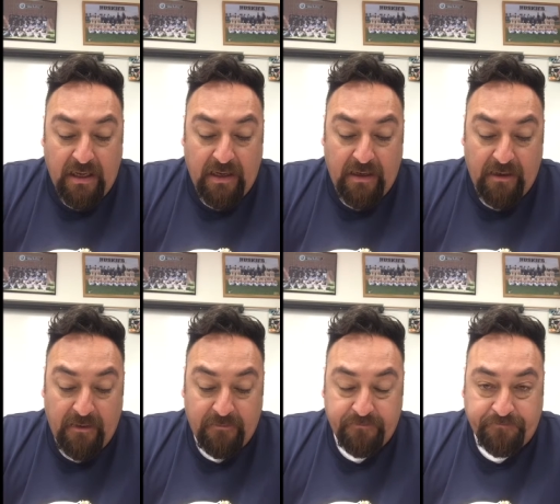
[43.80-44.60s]

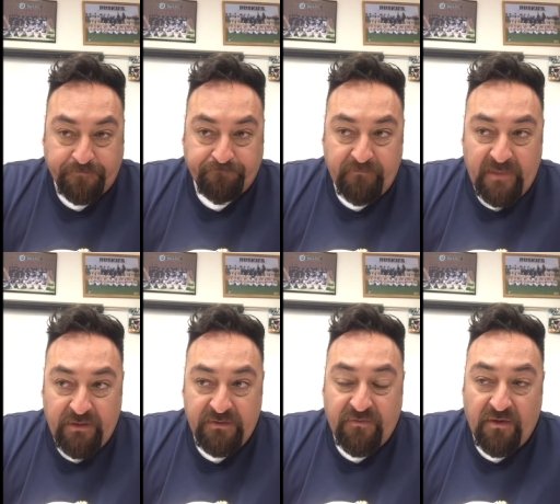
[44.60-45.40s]

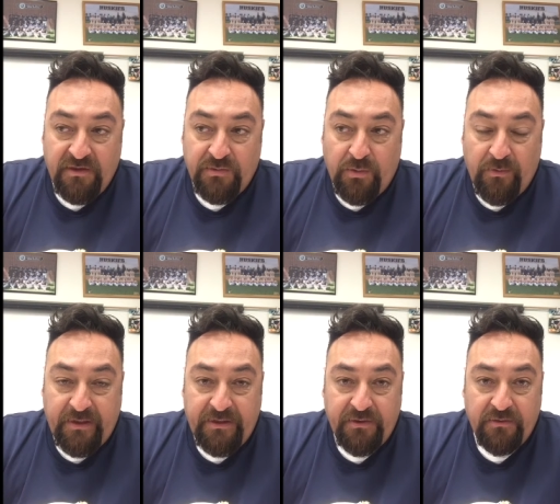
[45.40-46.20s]
As far as what we
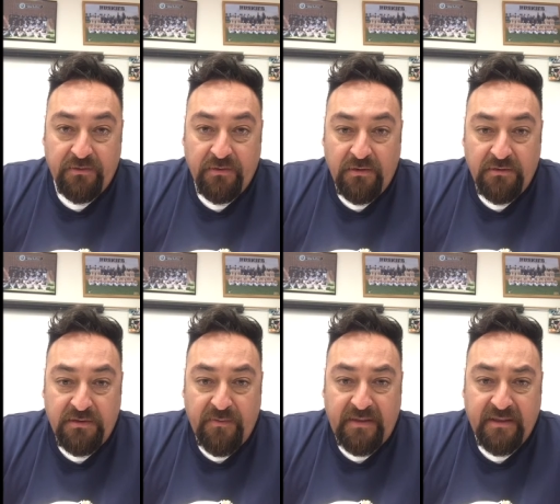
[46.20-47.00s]
do
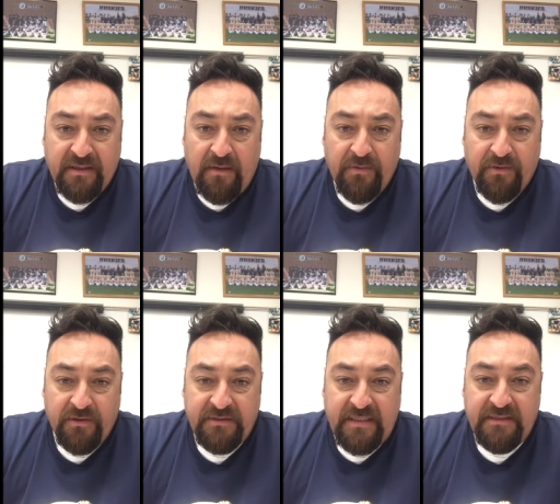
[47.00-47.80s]
to meet the Common Core
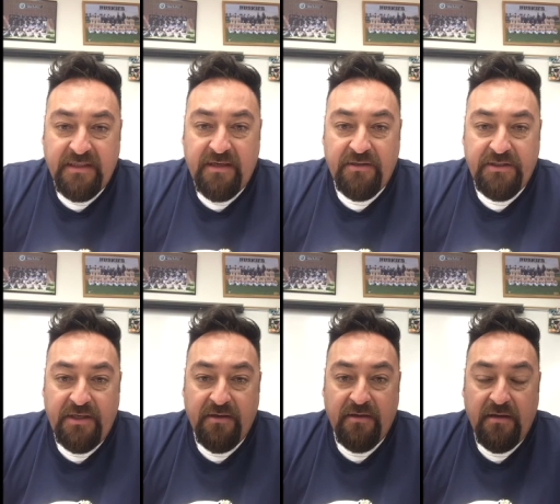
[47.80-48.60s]
state standards
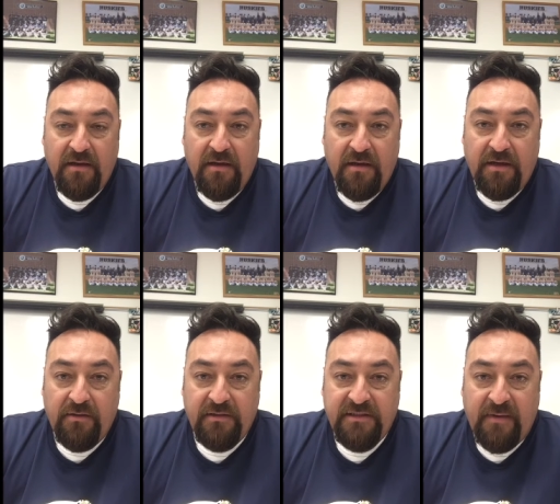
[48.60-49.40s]
here, at
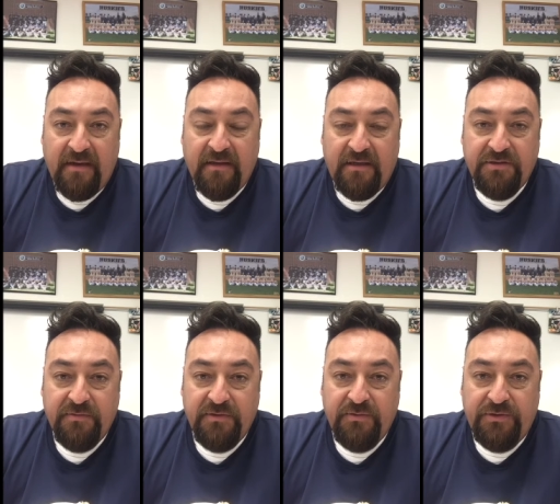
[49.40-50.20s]
least in my
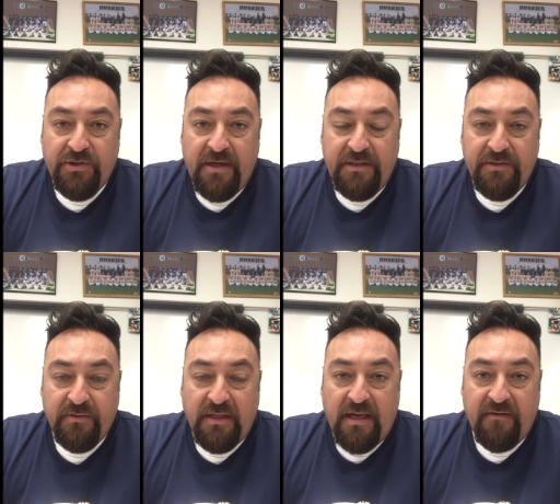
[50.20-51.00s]
classroom, is we try and do a
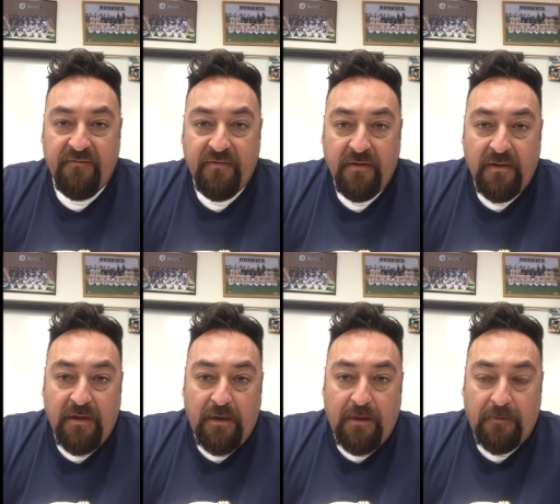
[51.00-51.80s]
lot of
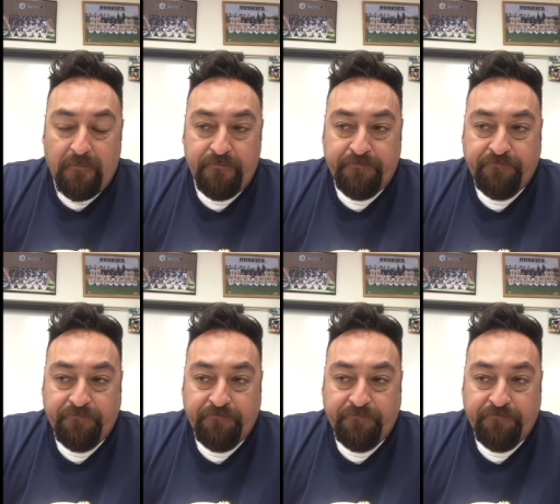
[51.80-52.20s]
um,